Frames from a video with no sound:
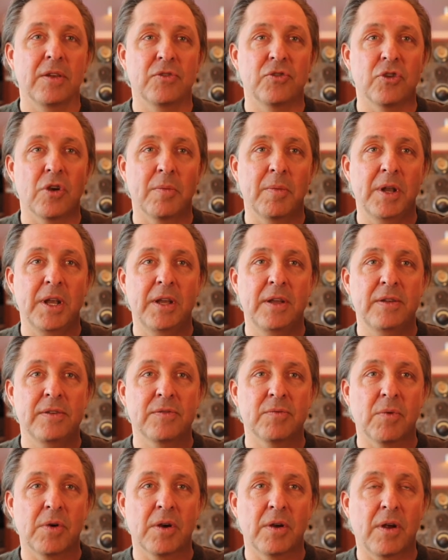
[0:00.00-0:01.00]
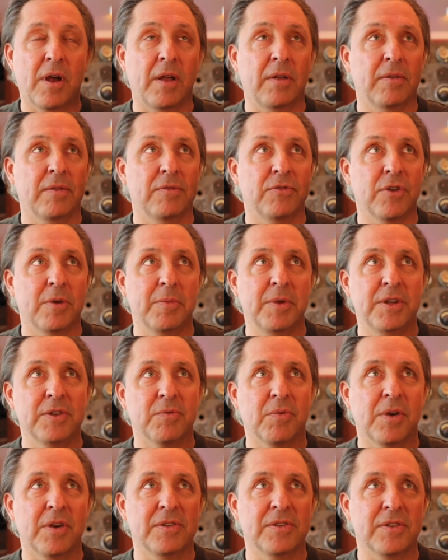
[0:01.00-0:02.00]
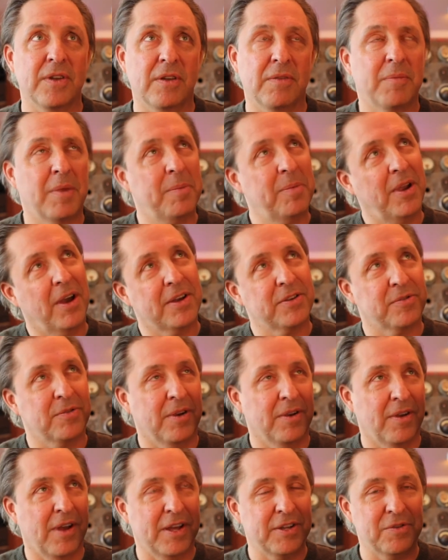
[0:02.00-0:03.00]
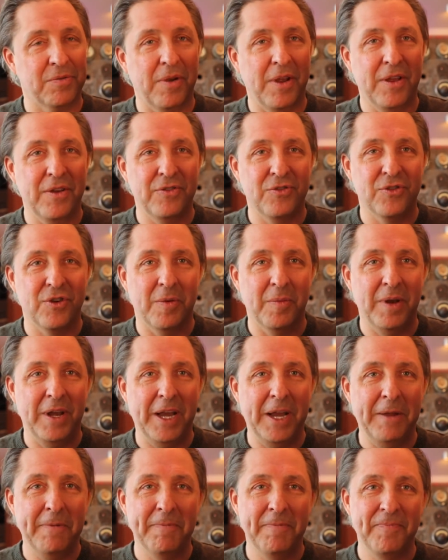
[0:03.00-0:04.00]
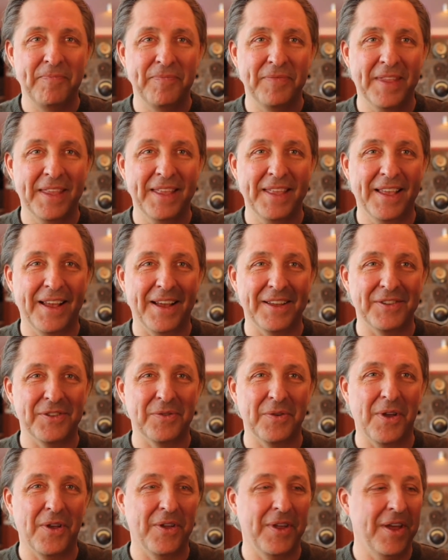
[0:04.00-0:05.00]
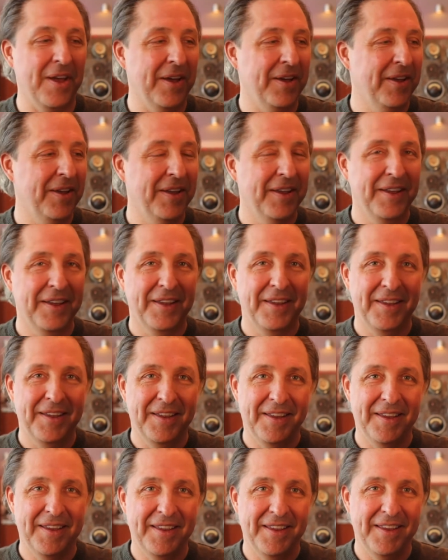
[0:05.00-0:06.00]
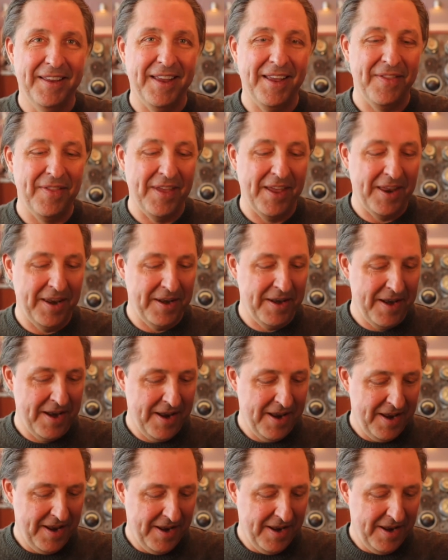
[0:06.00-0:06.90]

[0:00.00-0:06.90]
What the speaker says: Germany's worst, maybe Austria, Germany, Australia, and then